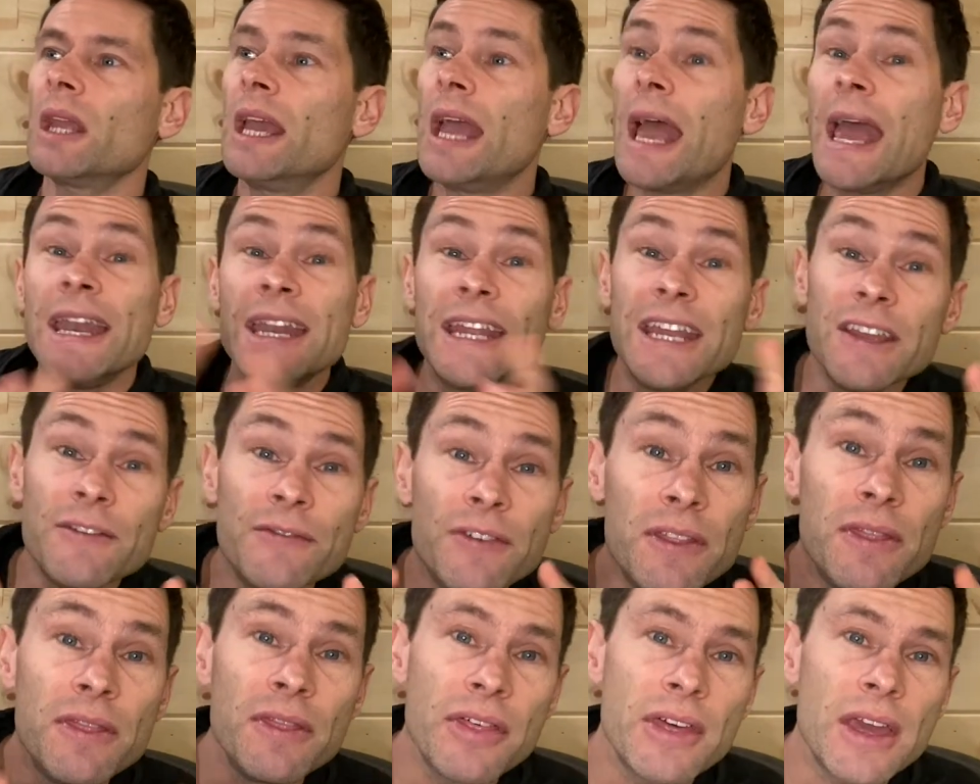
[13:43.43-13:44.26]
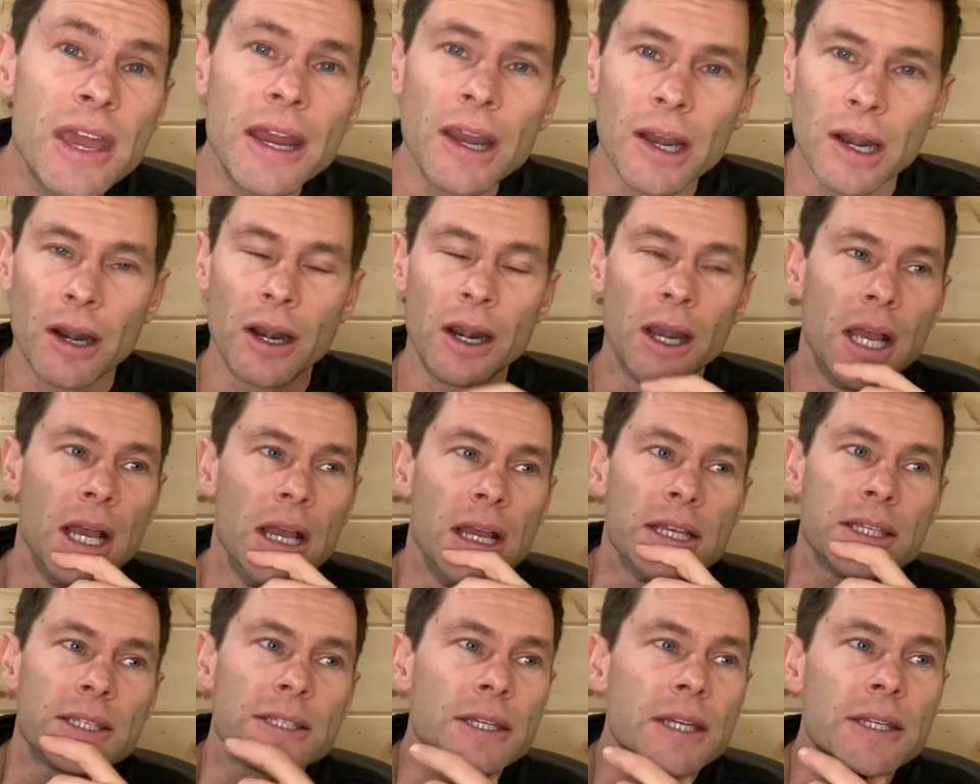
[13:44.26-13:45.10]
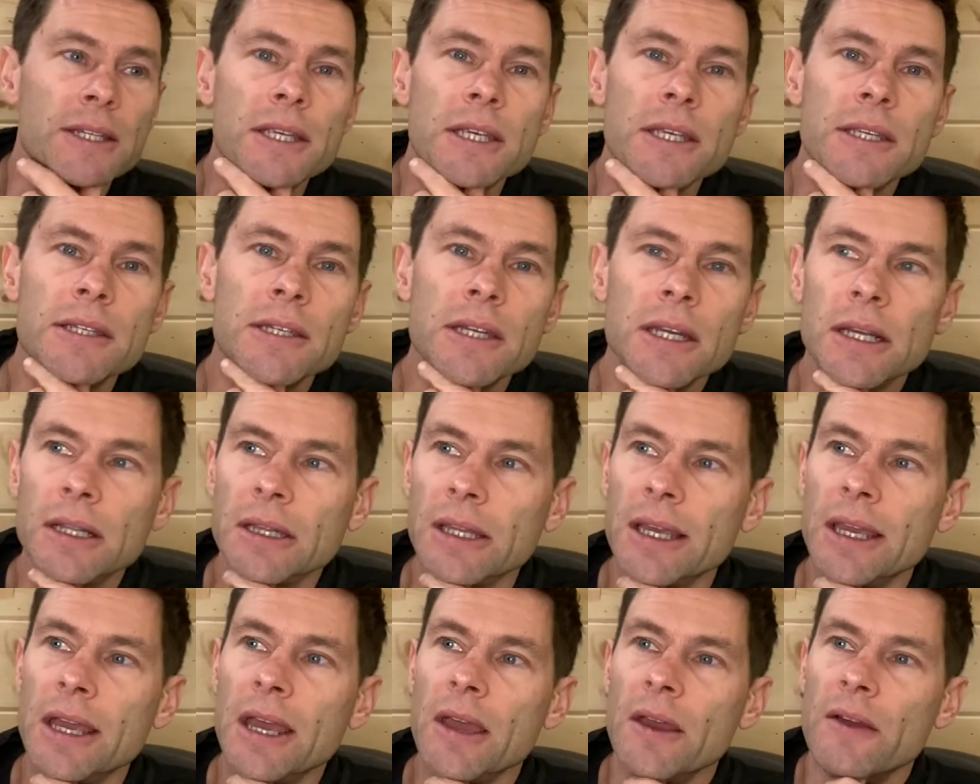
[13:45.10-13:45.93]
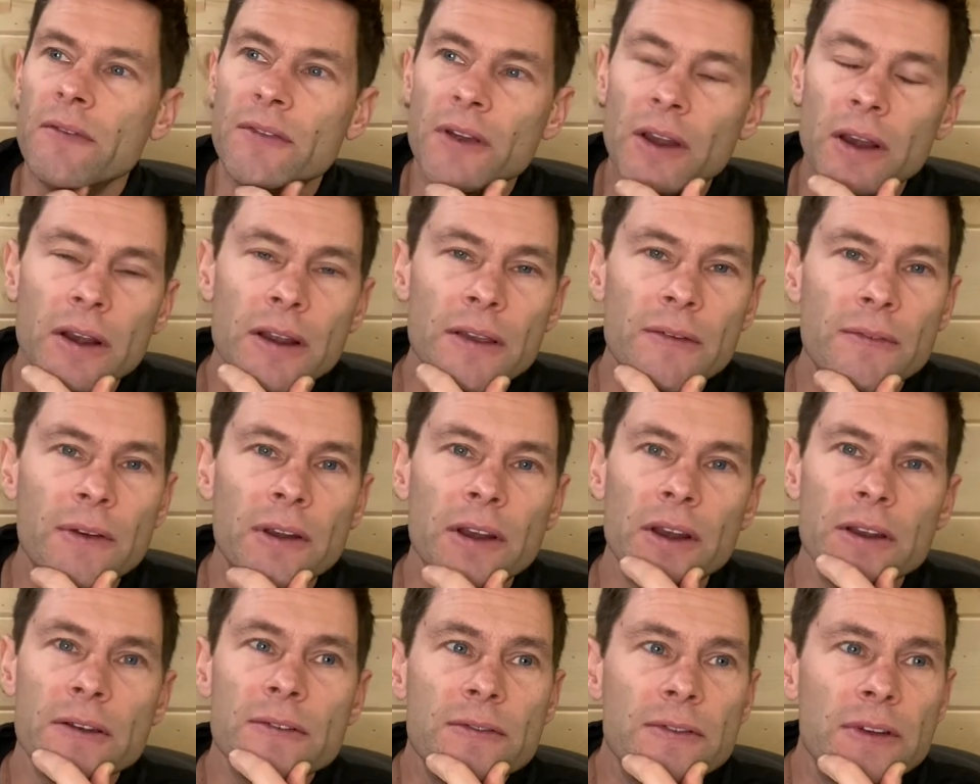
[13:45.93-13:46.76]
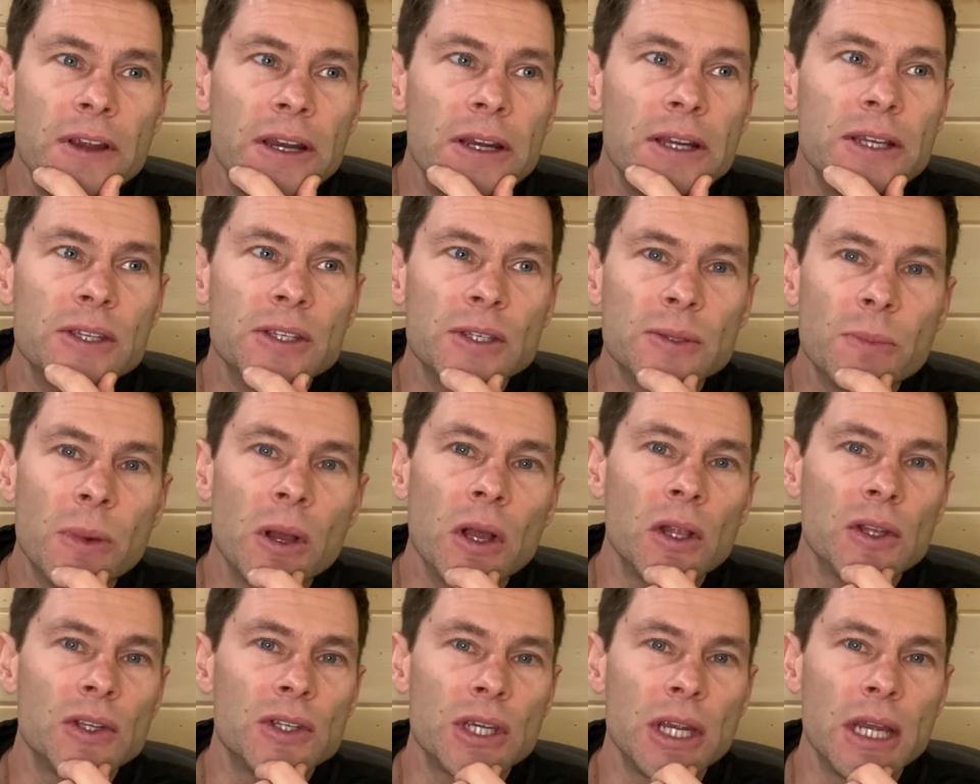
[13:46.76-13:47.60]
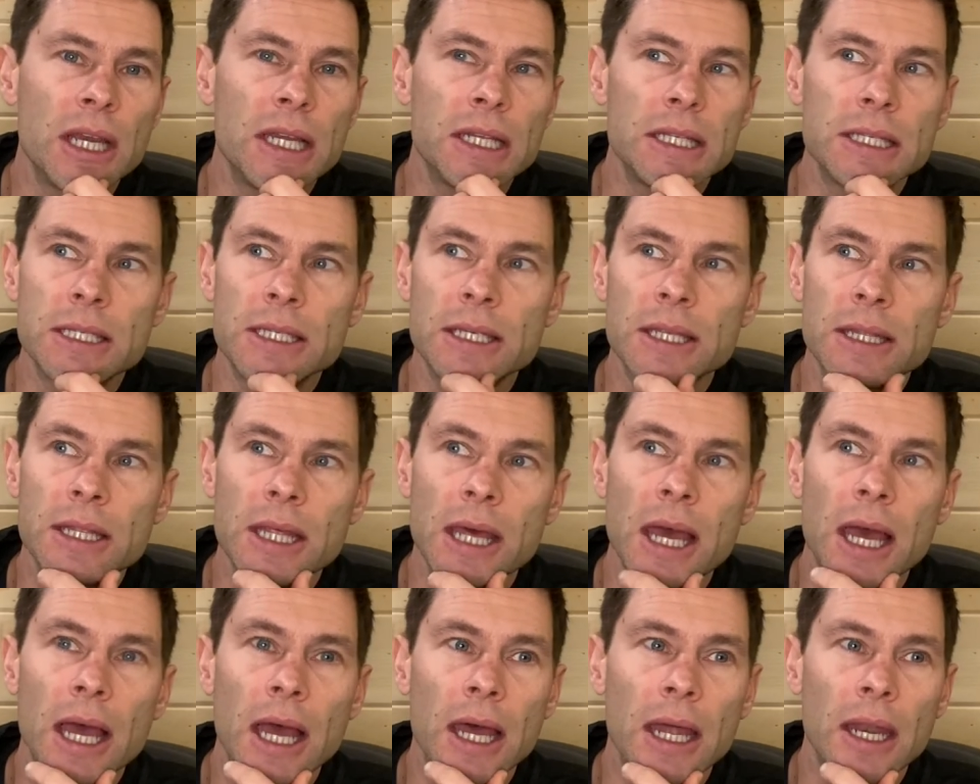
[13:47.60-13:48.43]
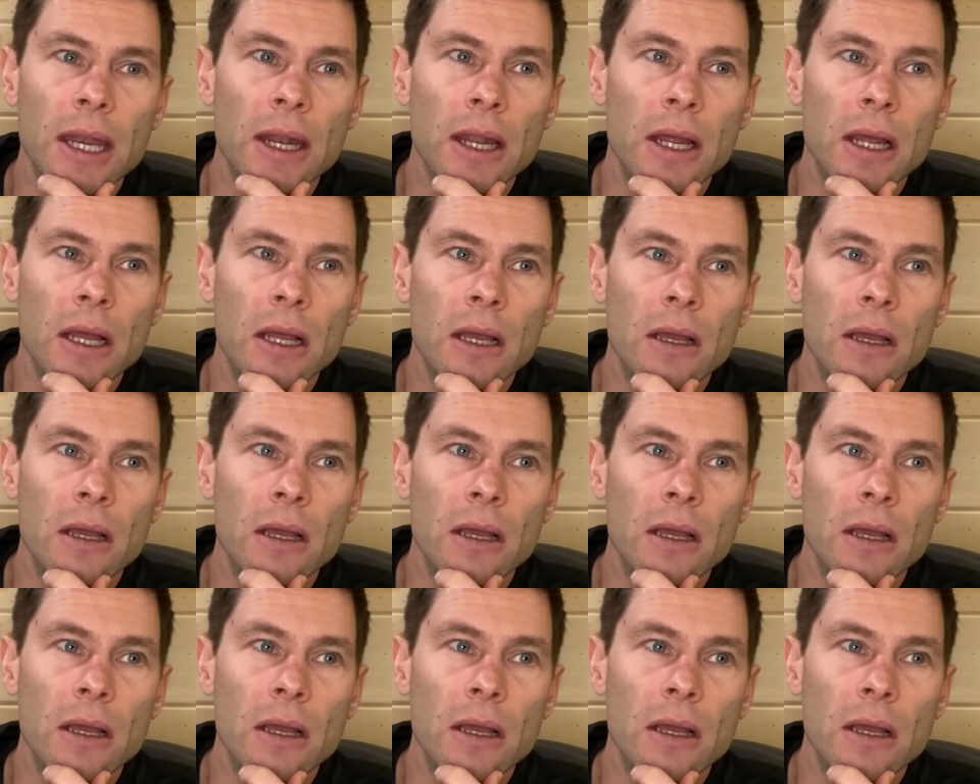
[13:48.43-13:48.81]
And even there, statistically, very, very, very small chance that